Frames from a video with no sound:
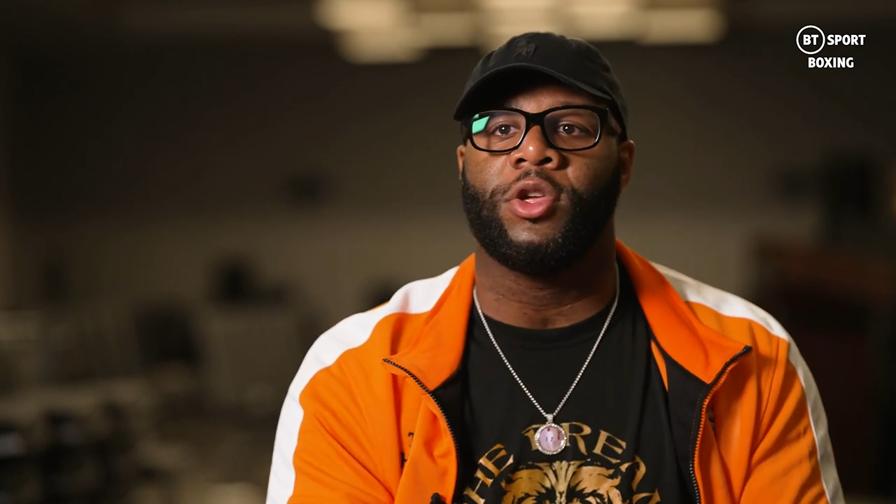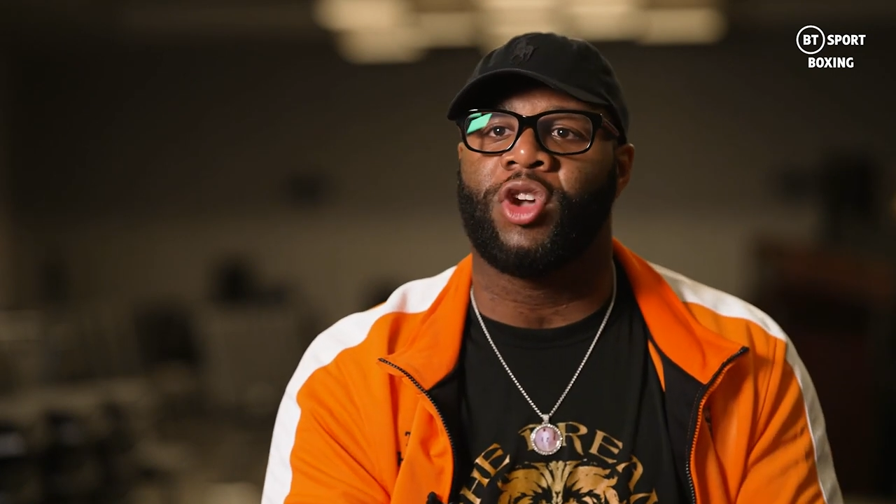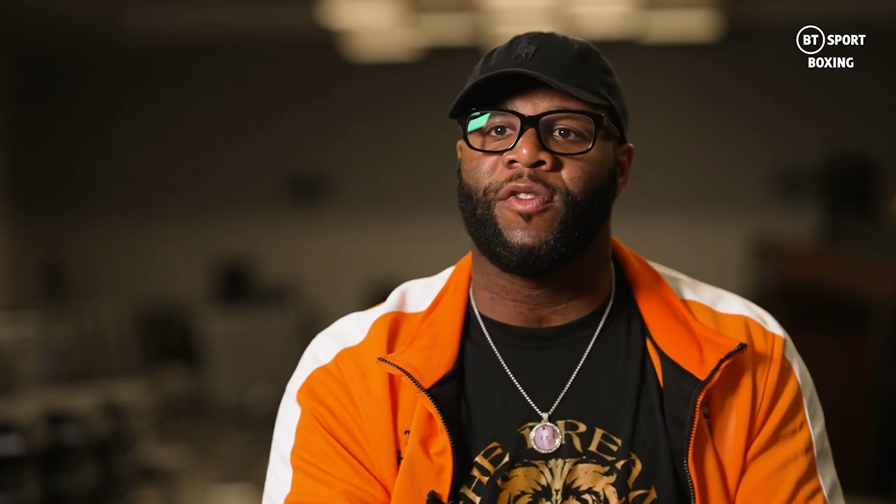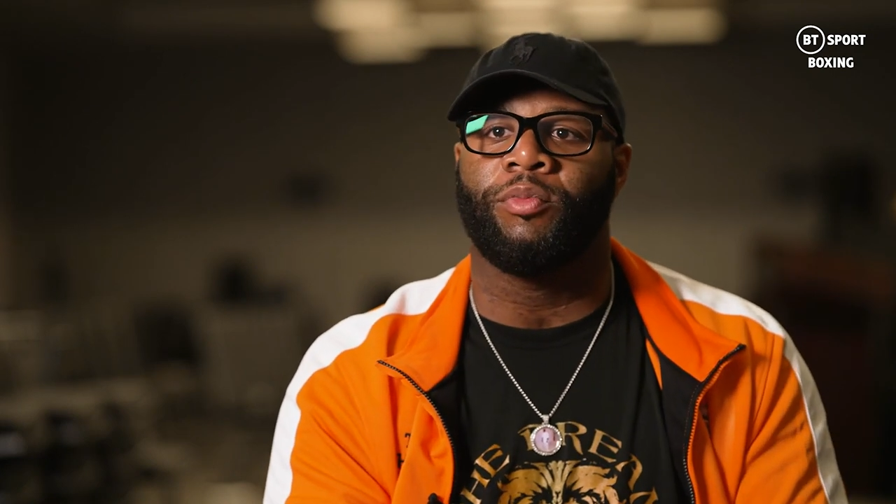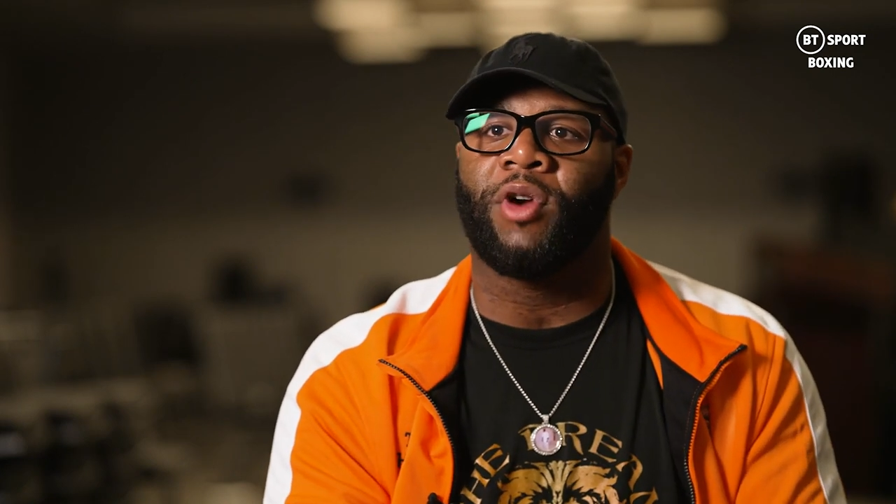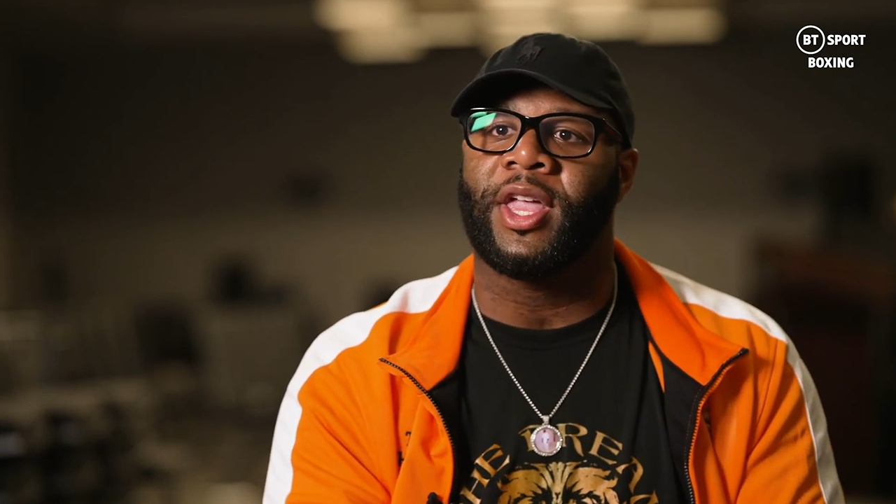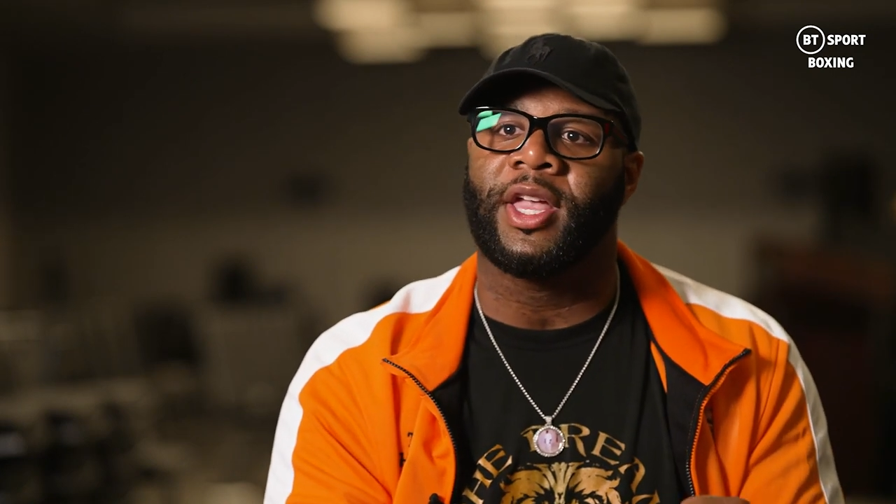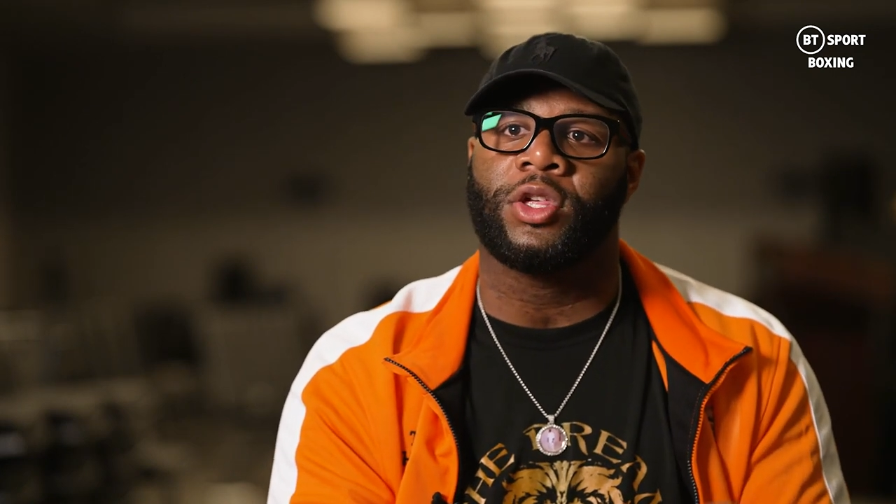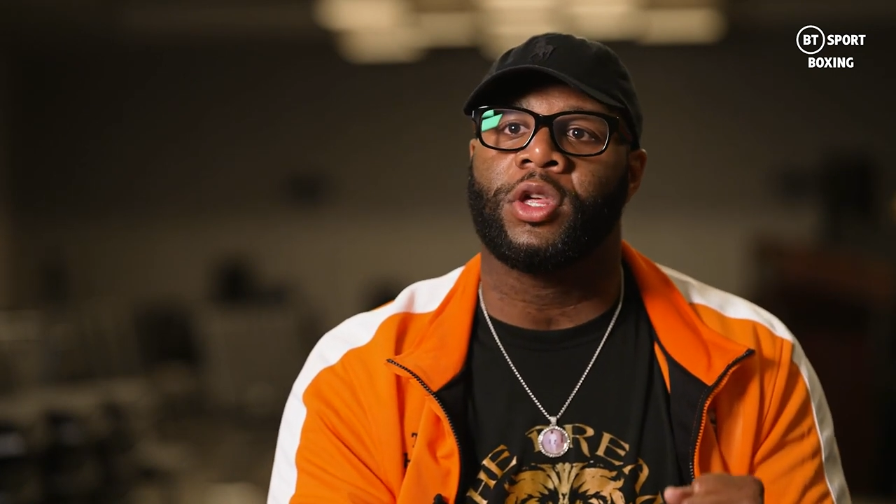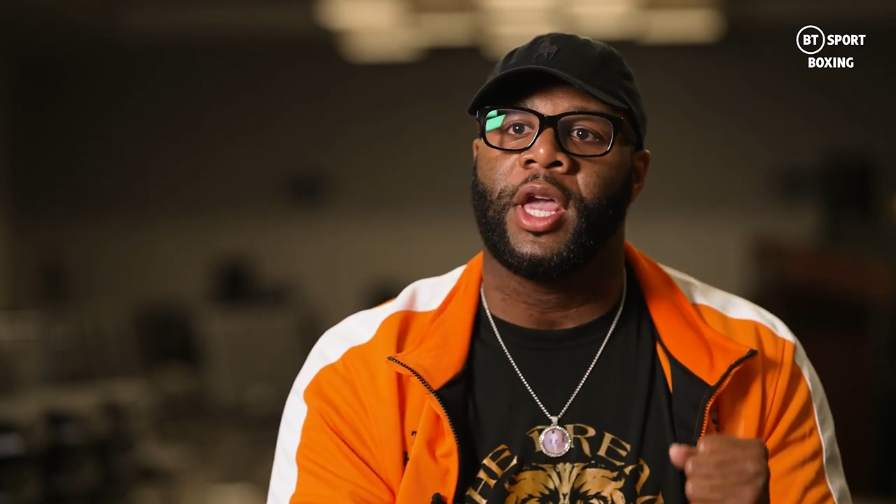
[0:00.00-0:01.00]
Trevor Bryan
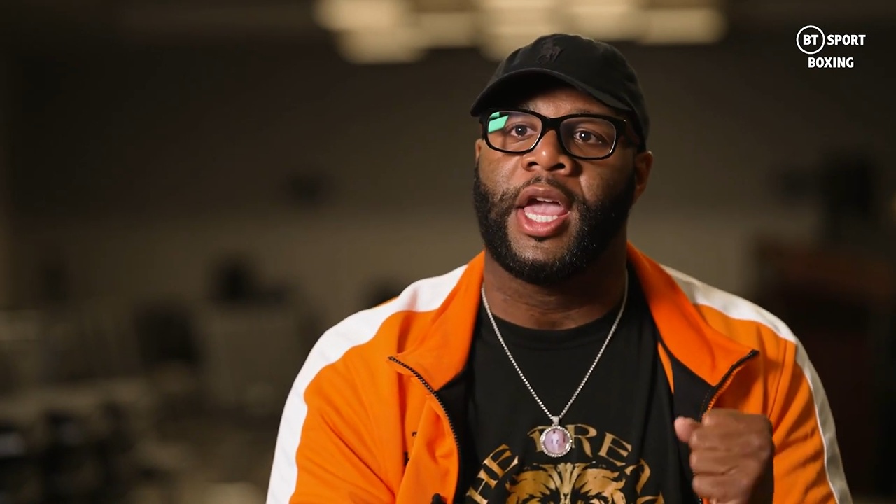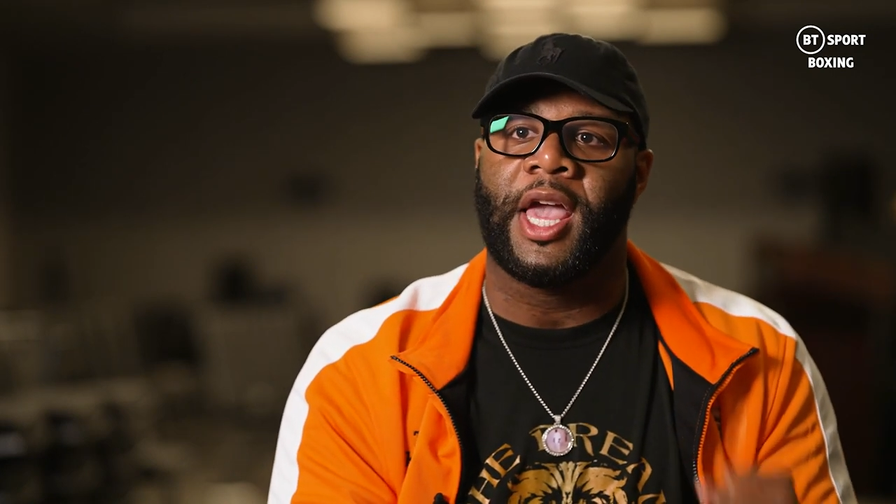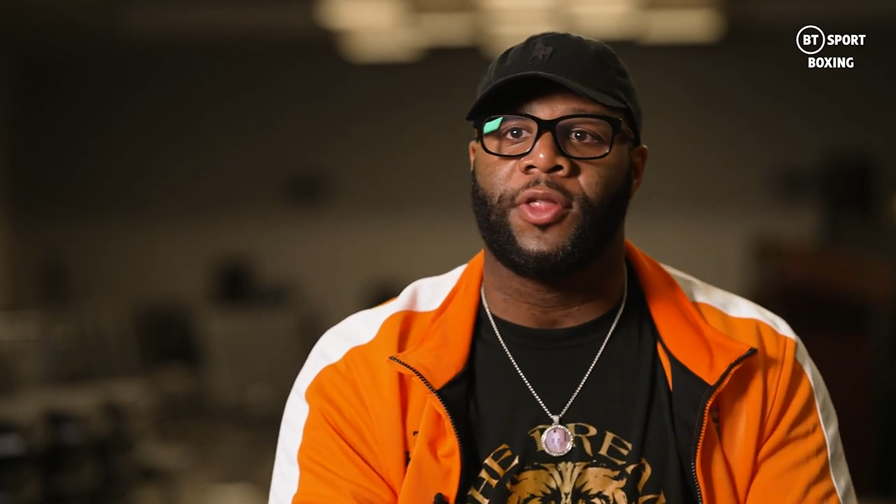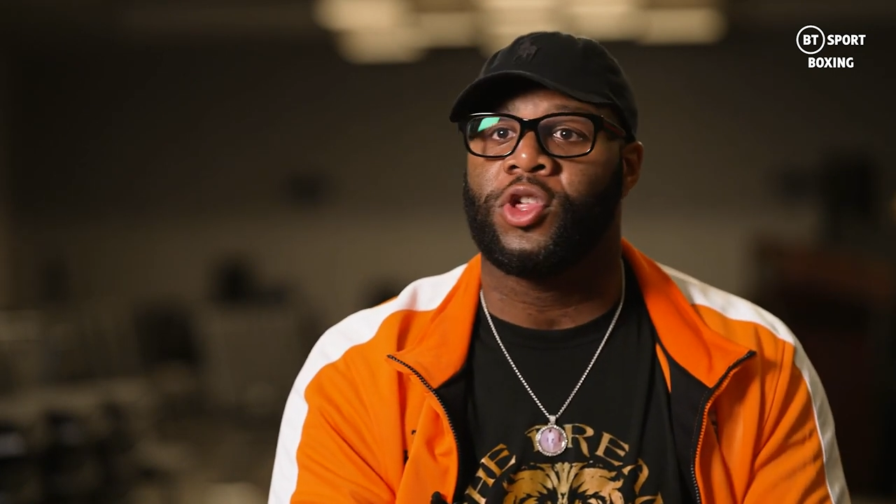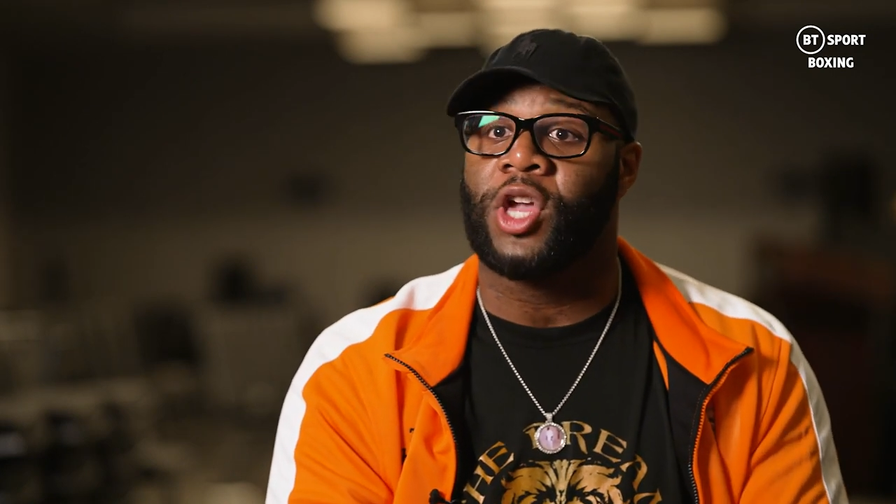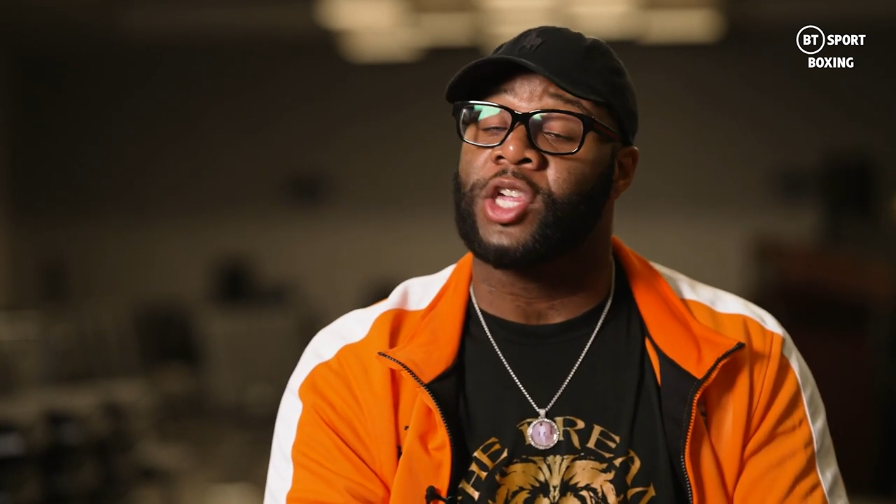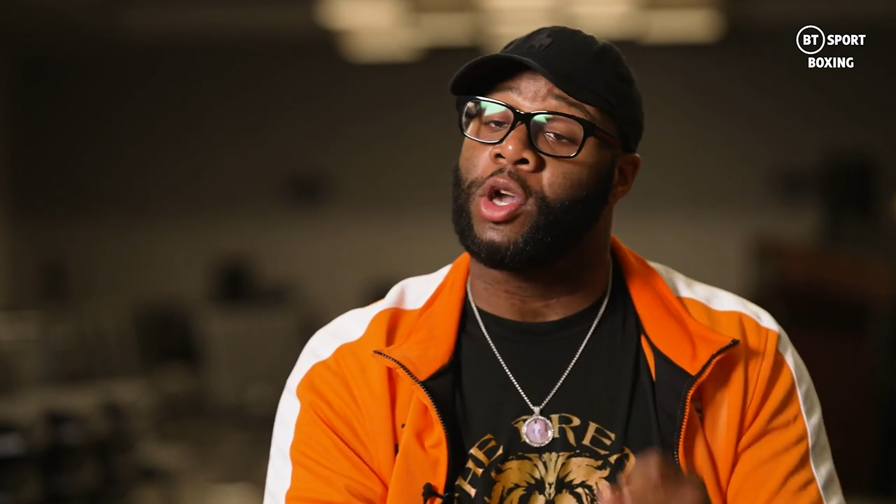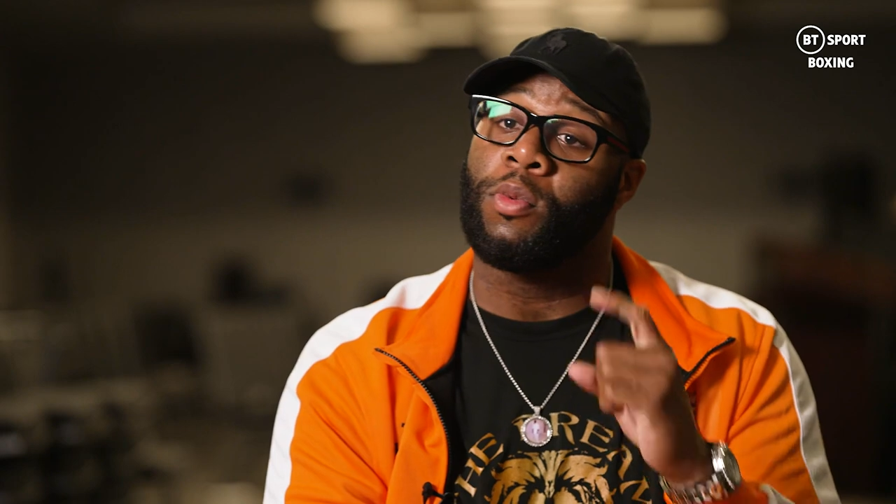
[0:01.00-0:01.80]
against Anthony Joshua.